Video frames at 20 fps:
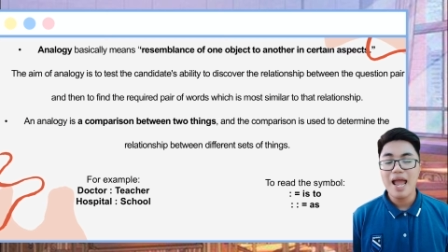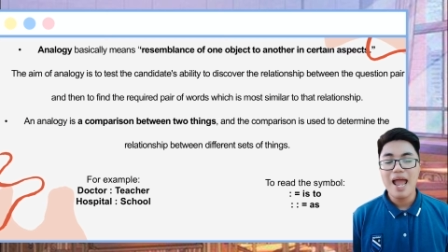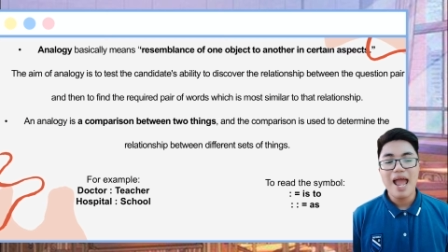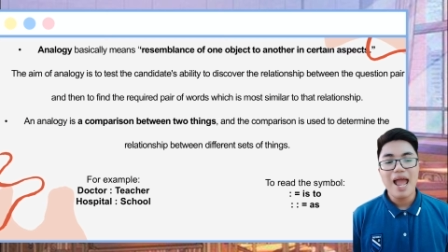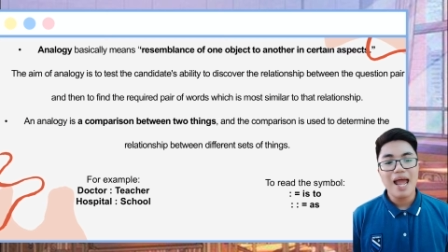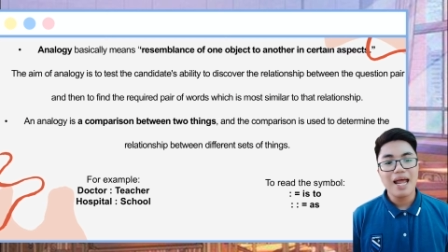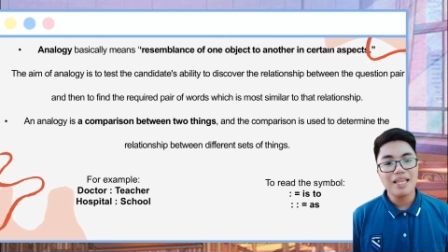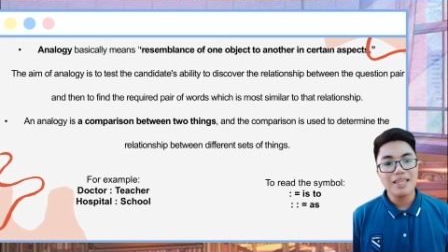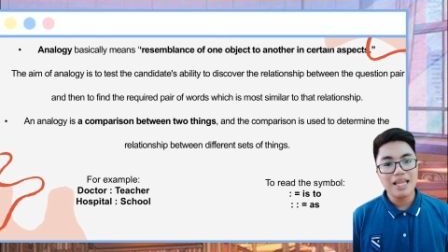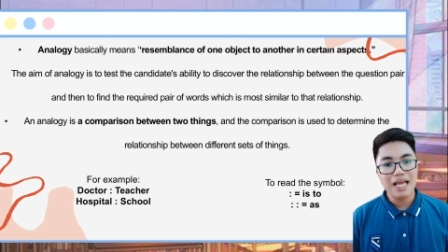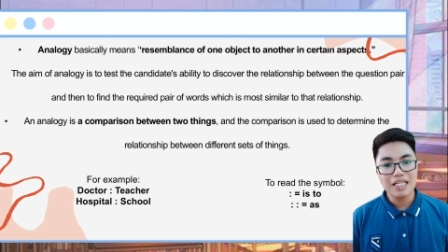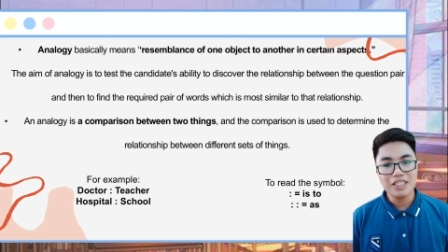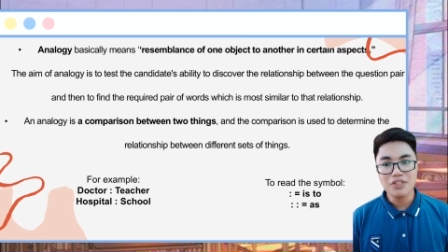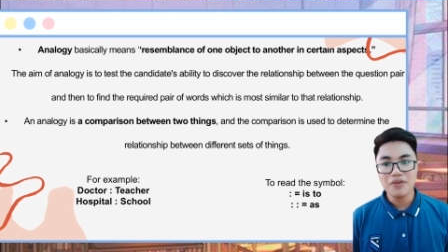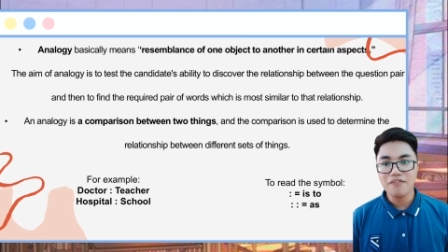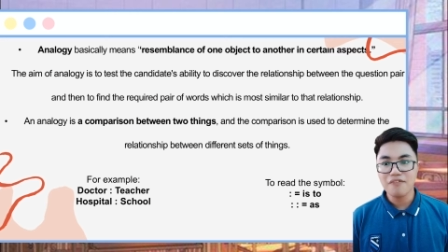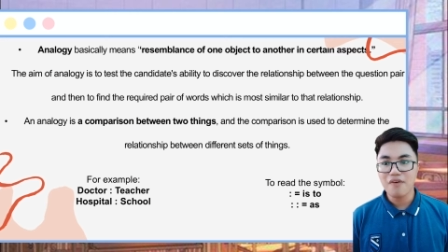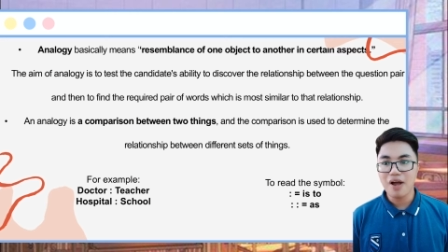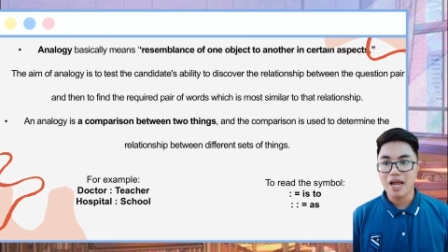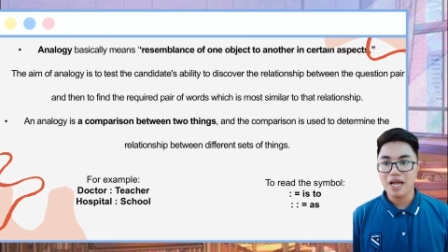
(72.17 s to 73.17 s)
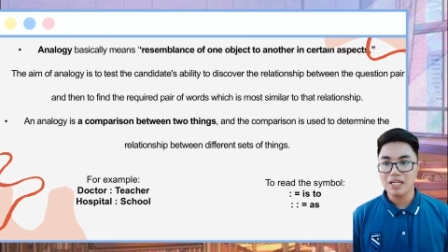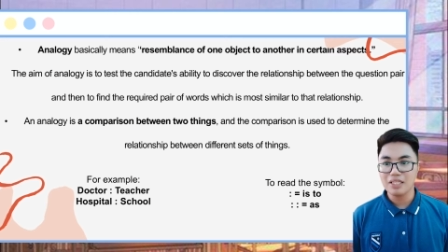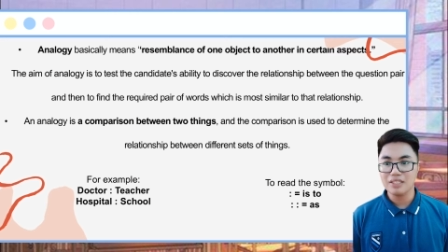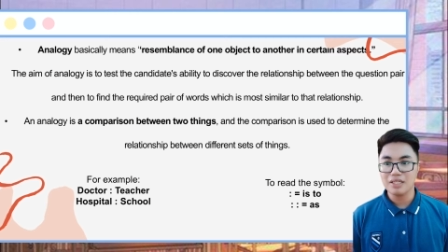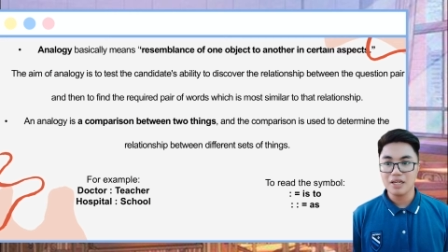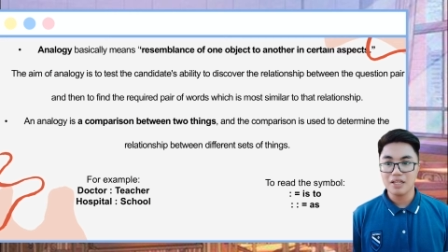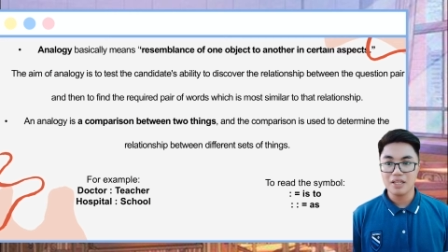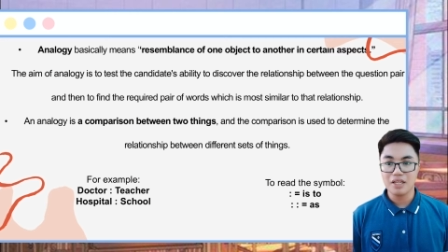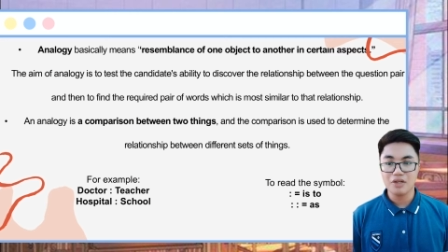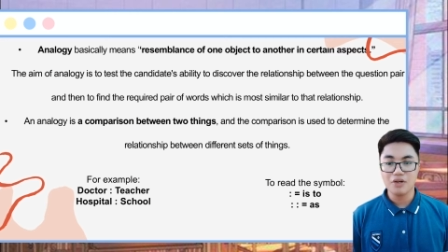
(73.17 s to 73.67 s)
and then to find
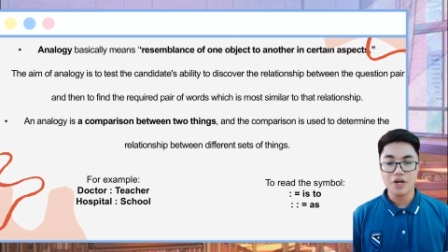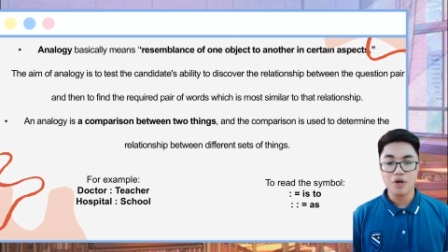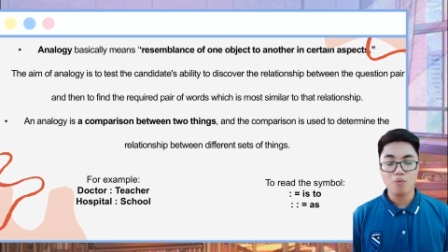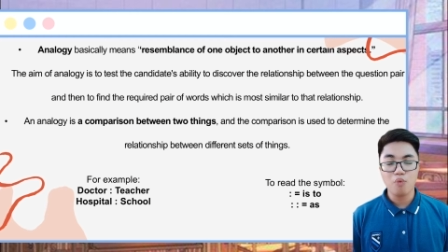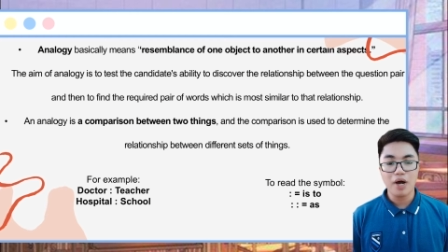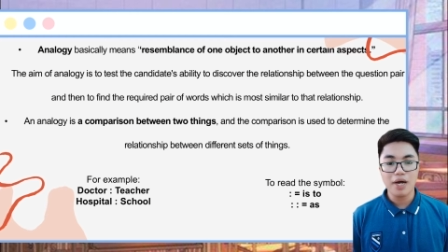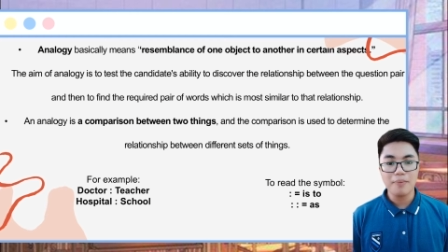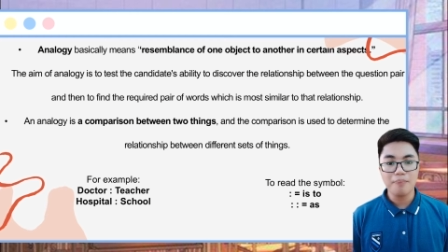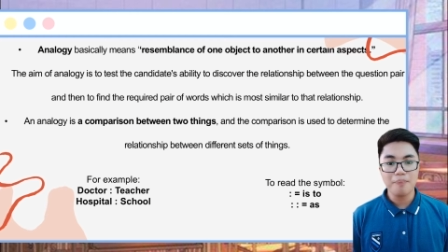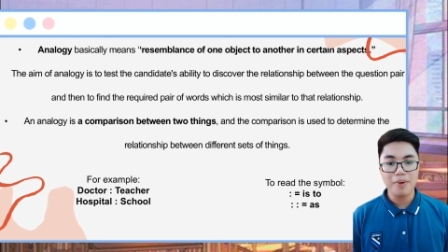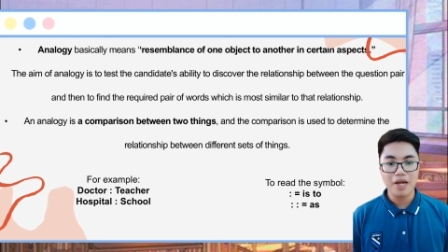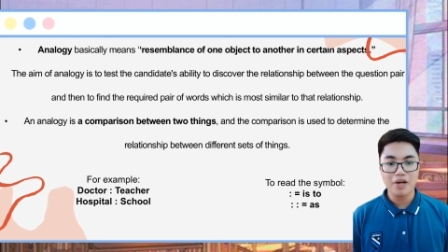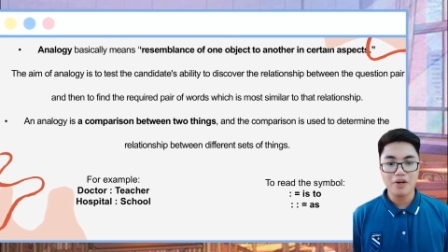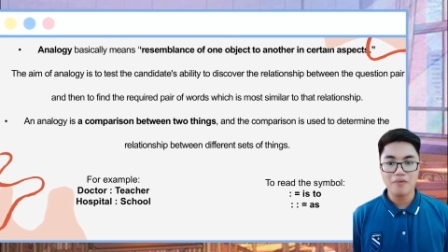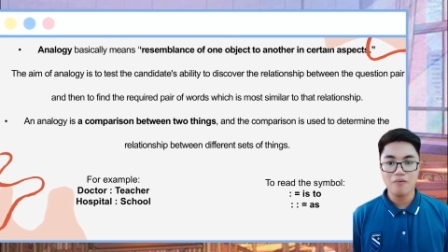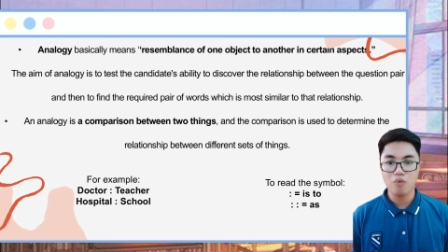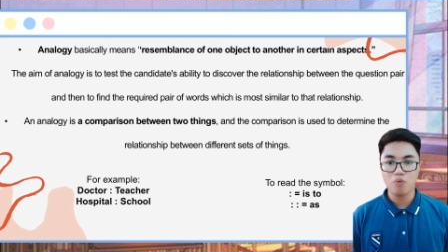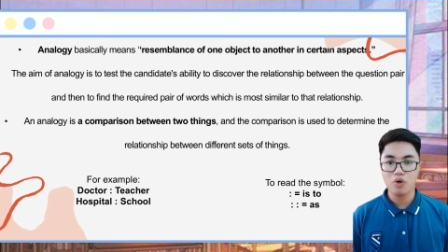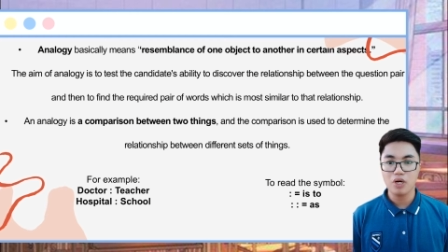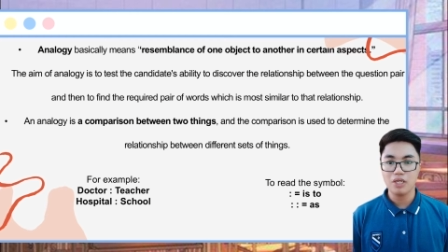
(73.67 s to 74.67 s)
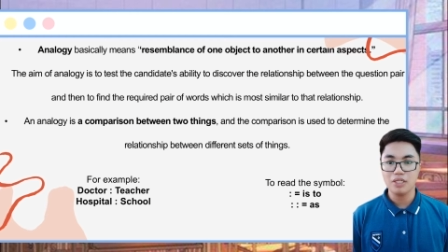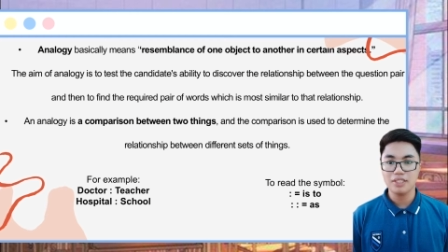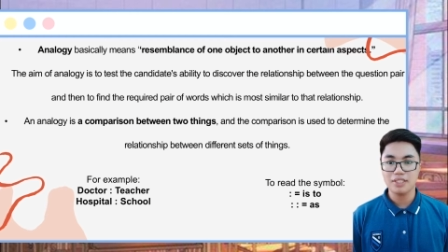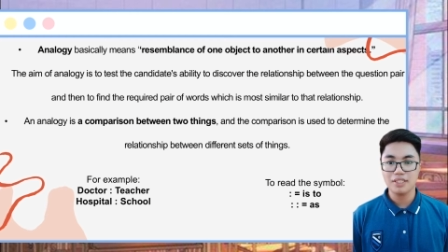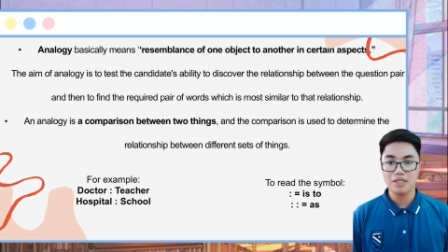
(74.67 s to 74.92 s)
the required pair of words